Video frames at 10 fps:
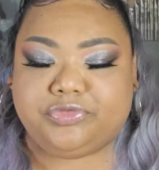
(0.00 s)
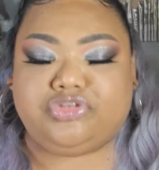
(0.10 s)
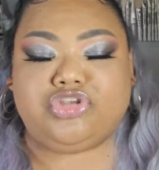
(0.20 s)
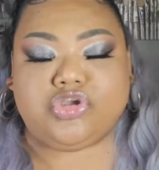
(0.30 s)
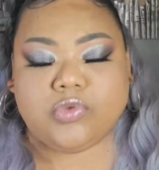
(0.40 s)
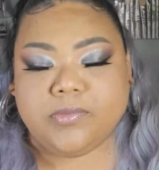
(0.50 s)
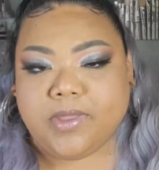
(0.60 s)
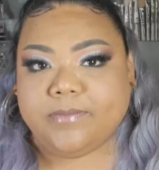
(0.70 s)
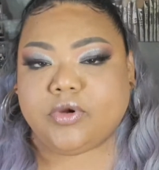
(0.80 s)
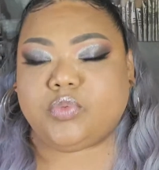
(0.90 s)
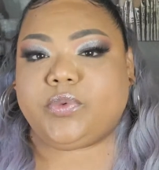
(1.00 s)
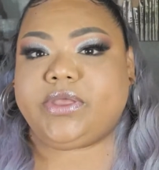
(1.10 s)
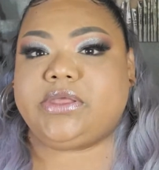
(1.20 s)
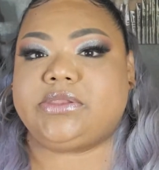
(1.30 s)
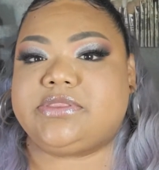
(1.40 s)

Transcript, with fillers: do you remember when